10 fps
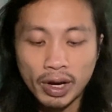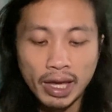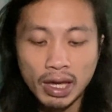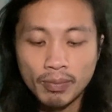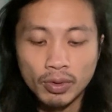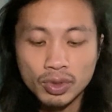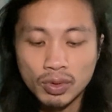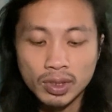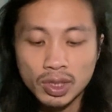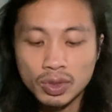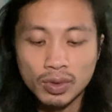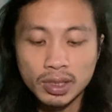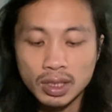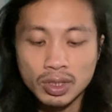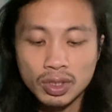April
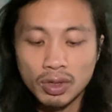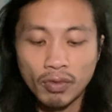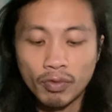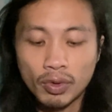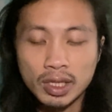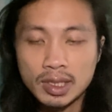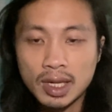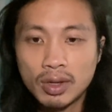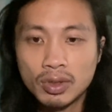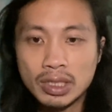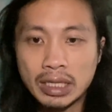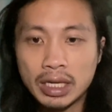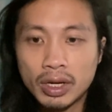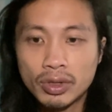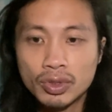2022 for the singles
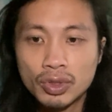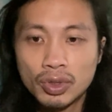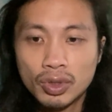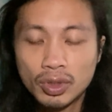Leos?